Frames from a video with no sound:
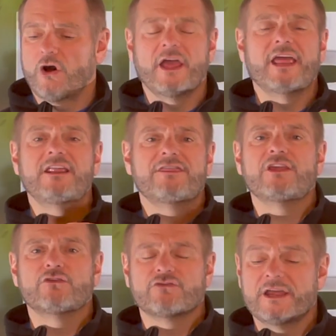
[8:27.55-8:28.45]
Anything
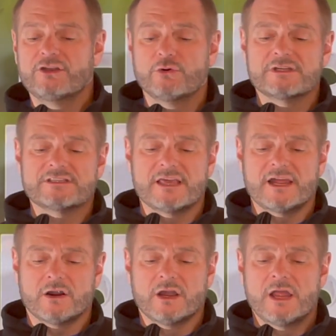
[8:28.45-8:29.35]
you try and do is
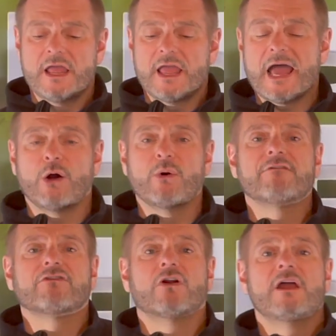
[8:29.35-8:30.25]
there.
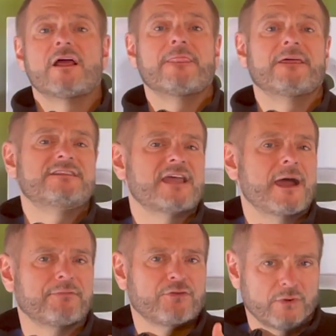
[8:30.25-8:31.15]
However, the
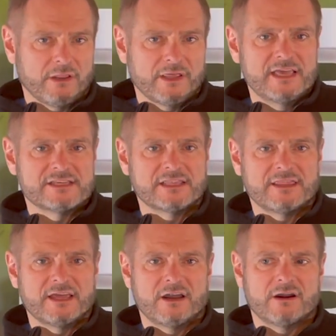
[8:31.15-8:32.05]
depth really isn't
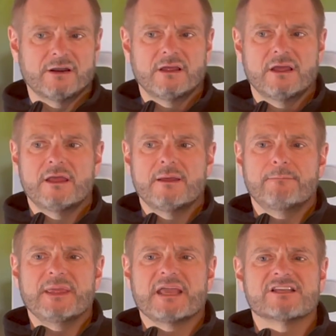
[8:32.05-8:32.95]
there
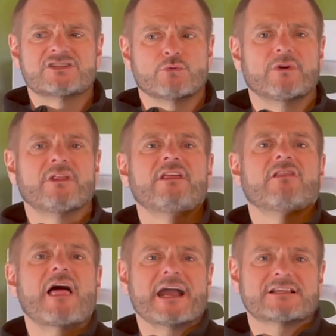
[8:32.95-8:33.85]
because it really
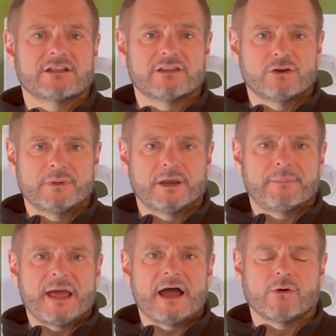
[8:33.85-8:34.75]
lacks a little bit of
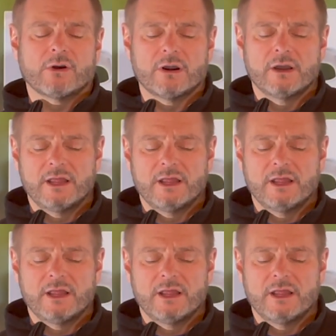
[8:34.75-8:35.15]
power.